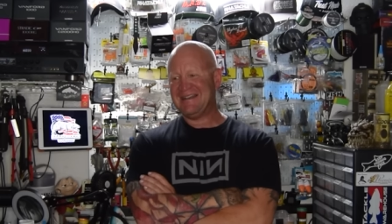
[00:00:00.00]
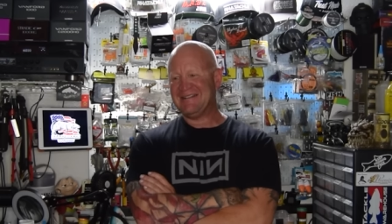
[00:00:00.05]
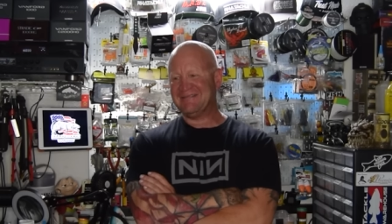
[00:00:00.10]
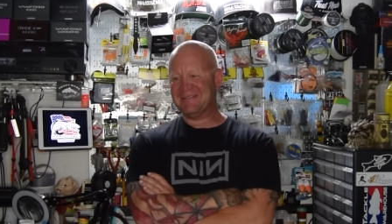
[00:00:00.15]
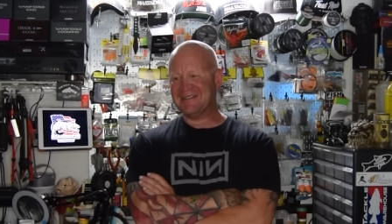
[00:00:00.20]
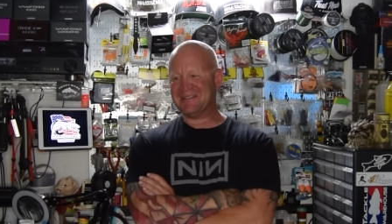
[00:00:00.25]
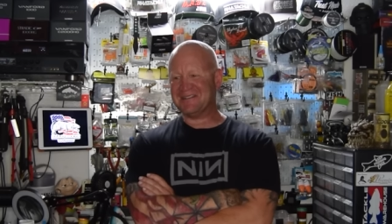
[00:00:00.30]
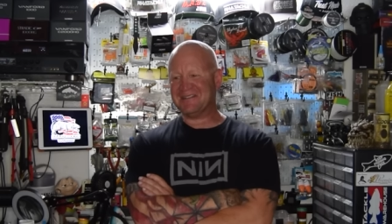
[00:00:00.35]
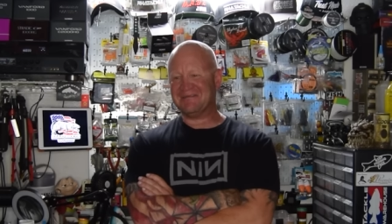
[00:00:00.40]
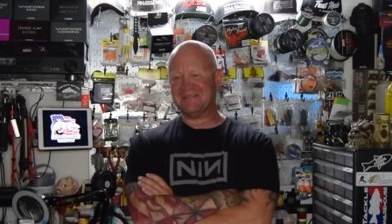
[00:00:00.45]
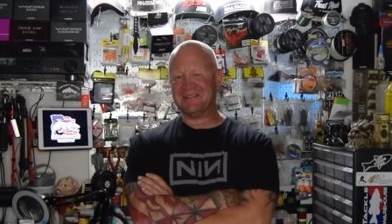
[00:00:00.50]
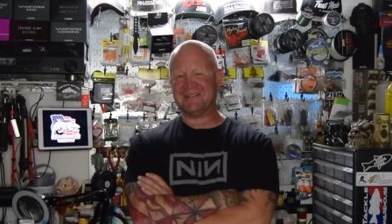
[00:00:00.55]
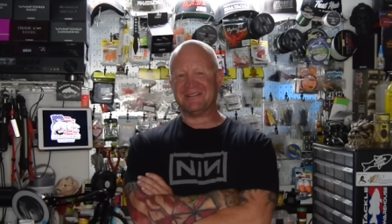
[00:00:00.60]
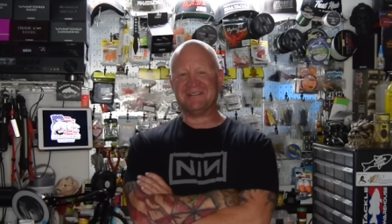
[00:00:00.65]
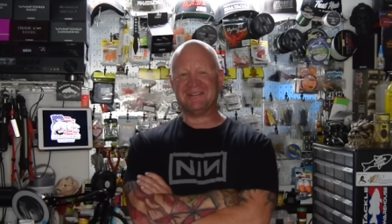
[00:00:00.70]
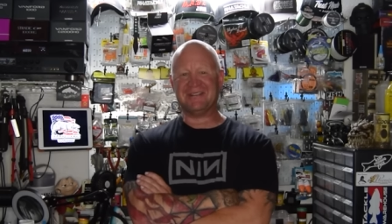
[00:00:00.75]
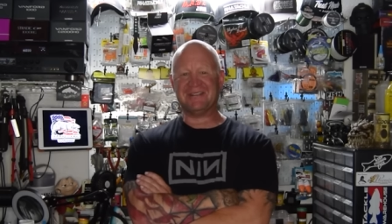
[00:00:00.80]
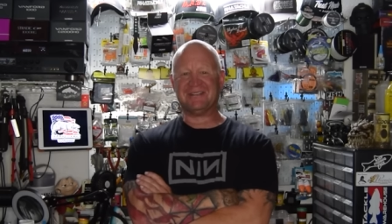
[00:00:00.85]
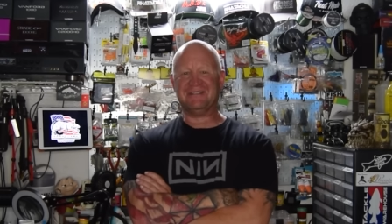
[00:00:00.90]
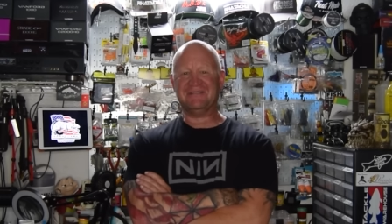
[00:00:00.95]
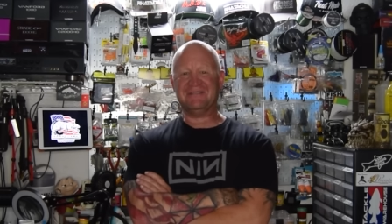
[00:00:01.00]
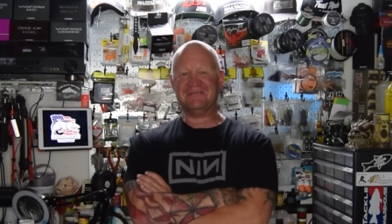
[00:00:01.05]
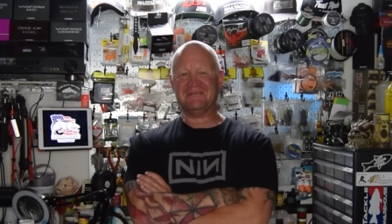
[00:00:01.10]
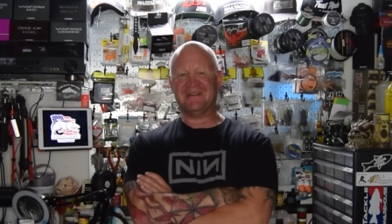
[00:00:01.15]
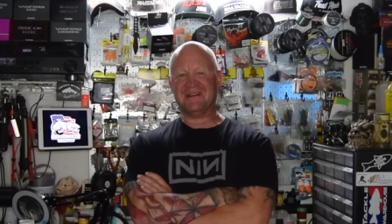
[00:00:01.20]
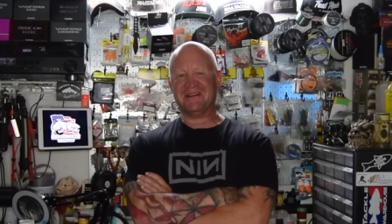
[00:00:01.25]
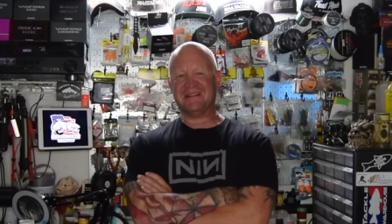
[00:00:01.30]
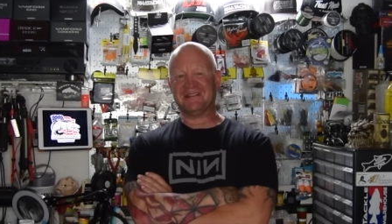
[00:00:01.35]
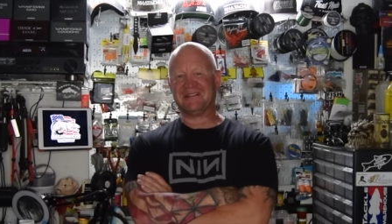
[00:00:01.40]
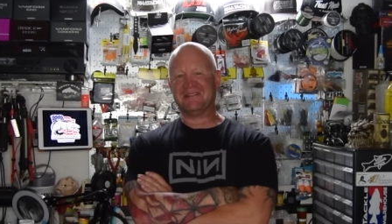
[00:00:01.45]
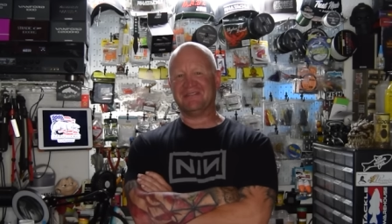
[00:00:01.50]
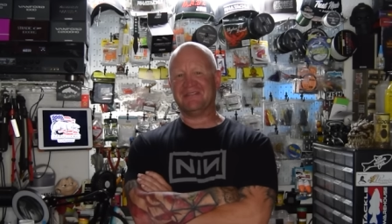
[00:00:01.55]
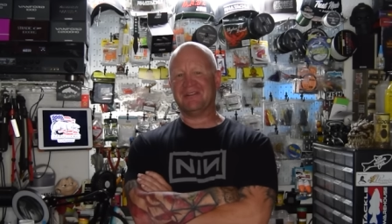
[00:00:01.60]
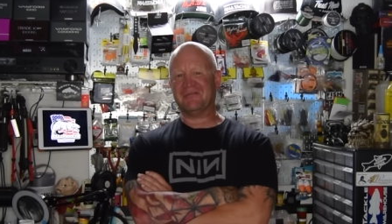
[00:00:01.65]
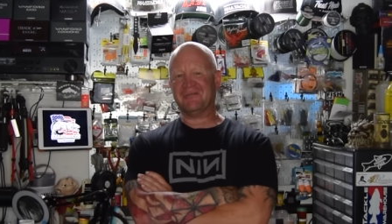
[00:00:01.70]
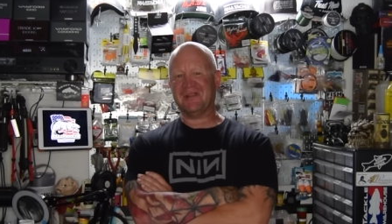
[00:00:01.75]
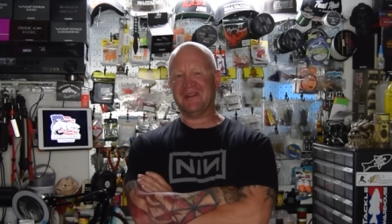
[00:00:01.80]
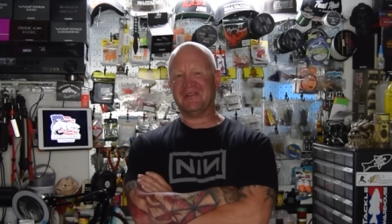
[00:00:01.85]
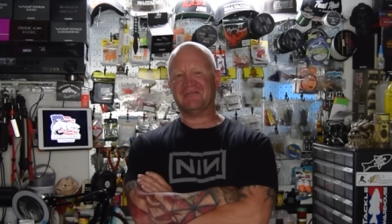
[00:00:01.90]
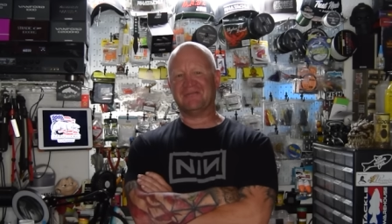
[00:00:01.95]
wasn't just you sitting there
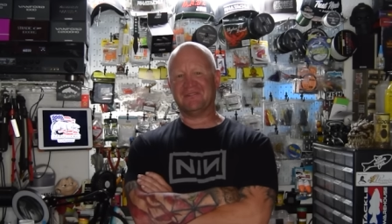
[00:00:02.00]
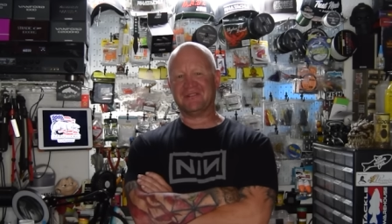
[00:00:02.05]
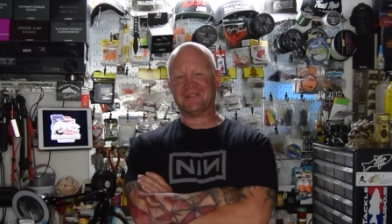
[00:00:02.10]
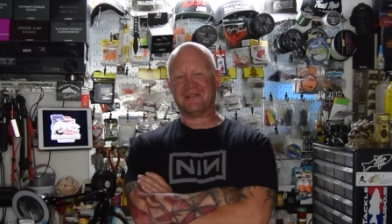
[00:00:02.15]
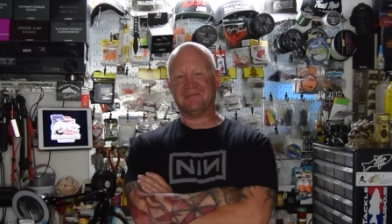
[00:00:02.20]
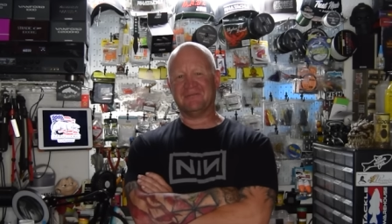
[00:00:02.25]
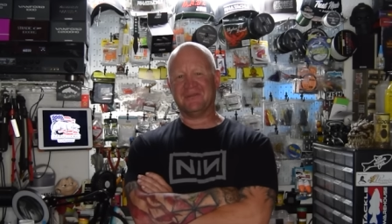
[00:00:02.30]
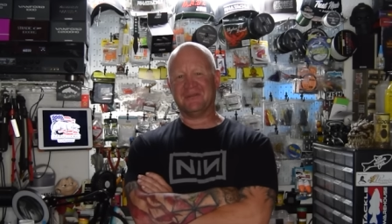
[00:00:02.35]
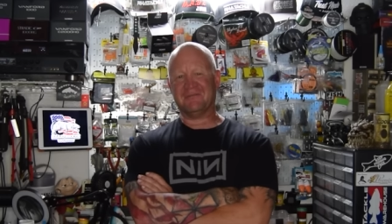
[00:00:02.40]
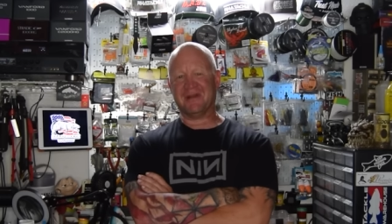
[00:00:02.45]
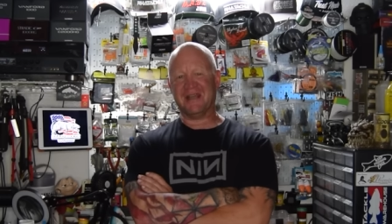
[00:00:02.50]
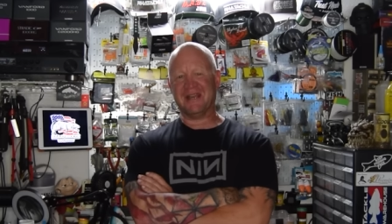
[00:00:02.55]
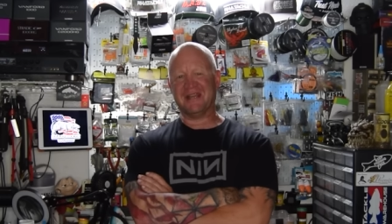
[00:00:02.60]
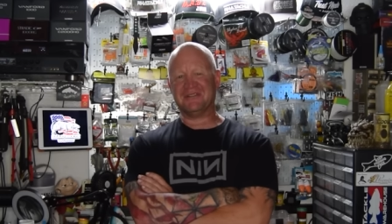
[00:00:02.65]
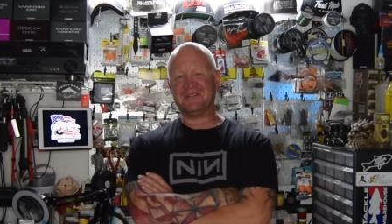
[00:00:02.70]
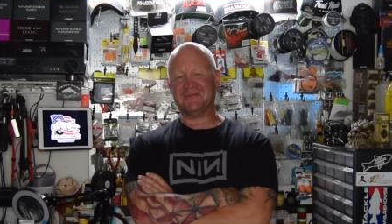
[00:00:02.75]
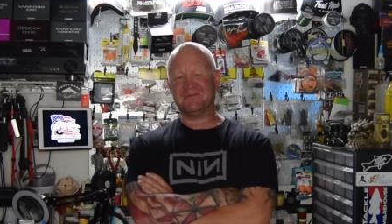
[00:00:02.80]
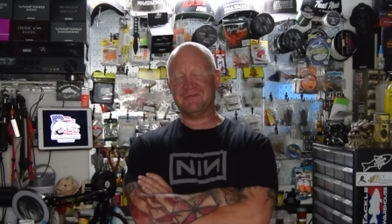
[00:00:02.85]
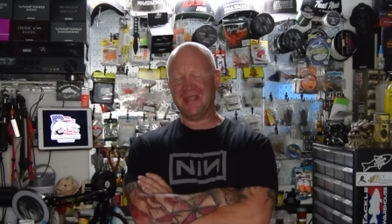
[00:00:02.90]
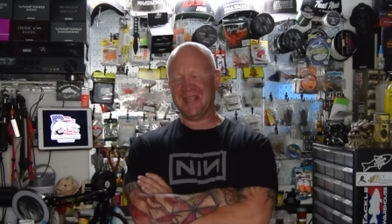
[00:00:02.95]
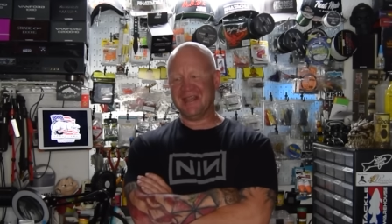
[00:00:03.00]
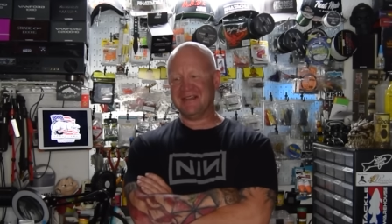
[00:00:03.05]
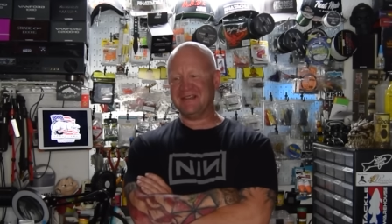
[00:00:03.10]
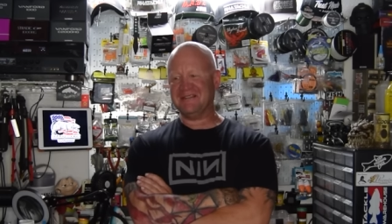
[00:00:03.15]
waiting for something to bite at your bait.